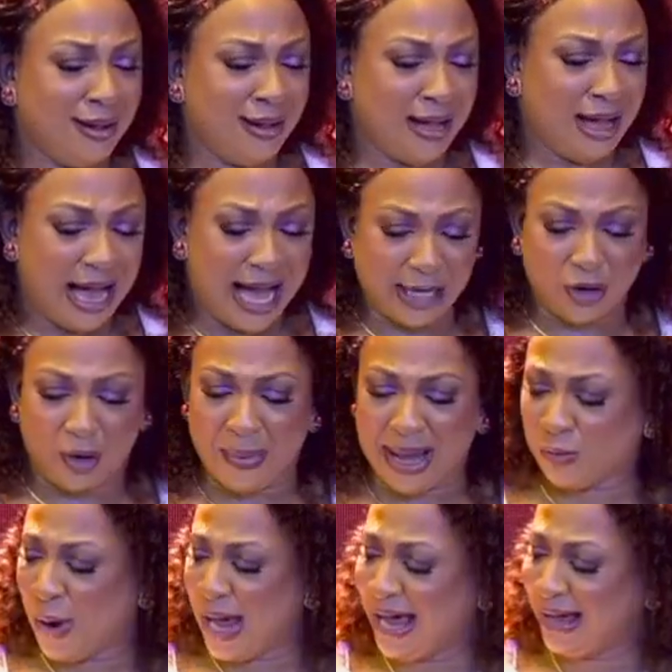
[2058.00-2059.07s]
And on my
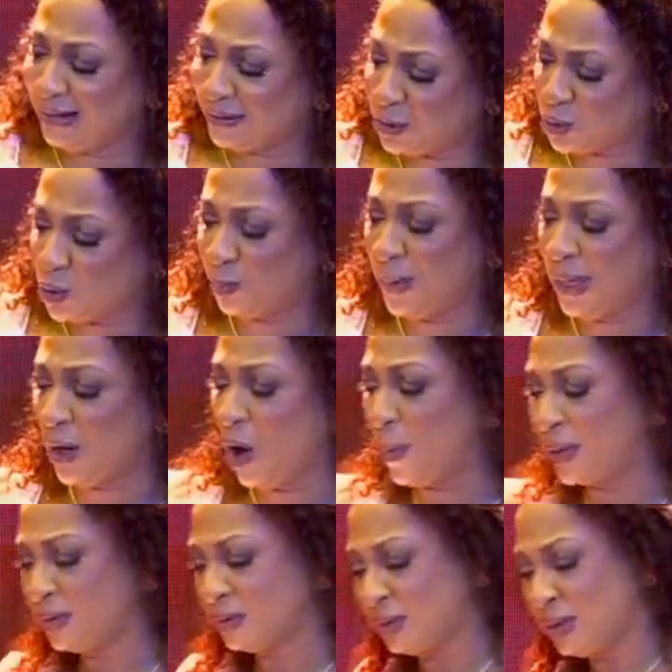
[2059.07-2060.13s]
way to pick up,
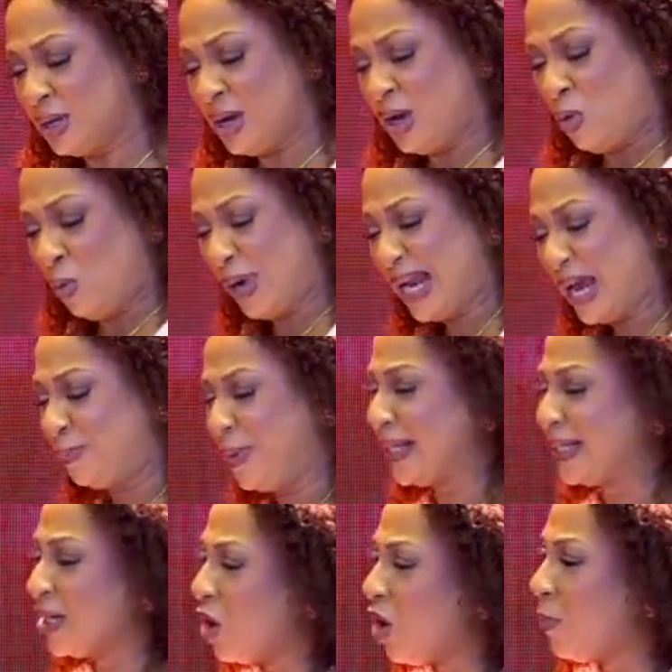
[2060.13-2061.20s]
when I picked
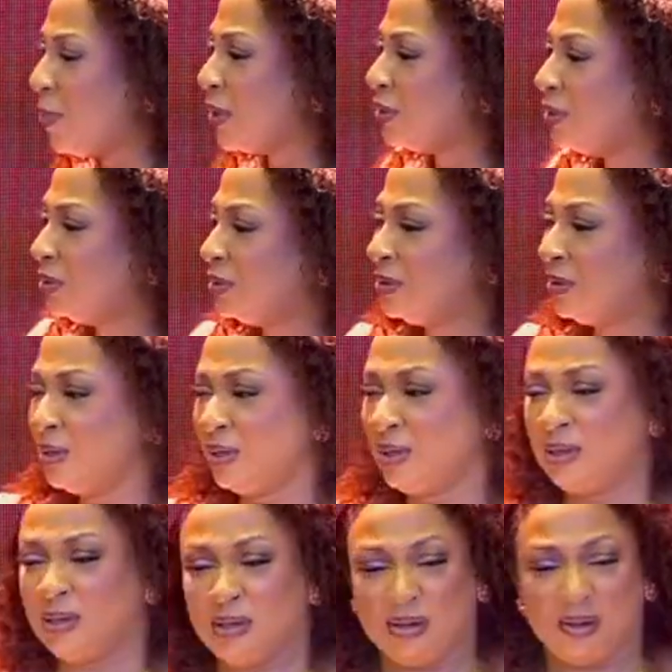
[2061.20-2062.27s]
it up,
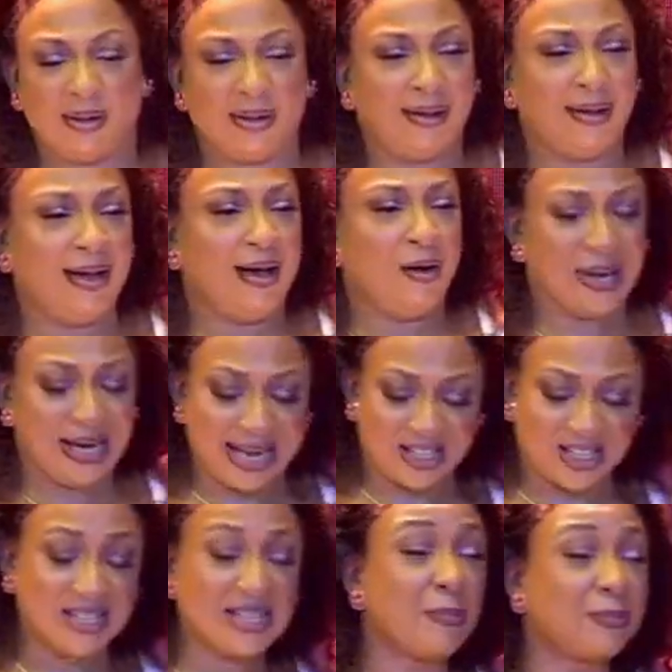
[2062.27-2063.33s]
when I
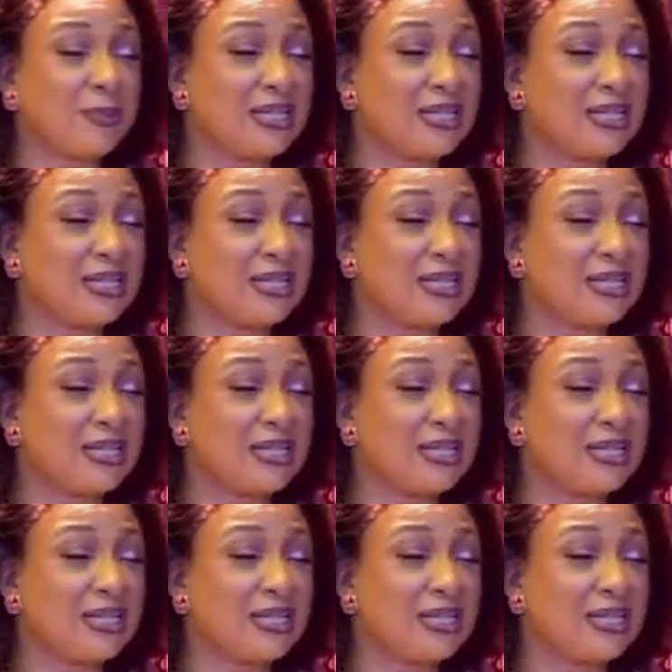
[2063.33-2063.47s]
snapped it and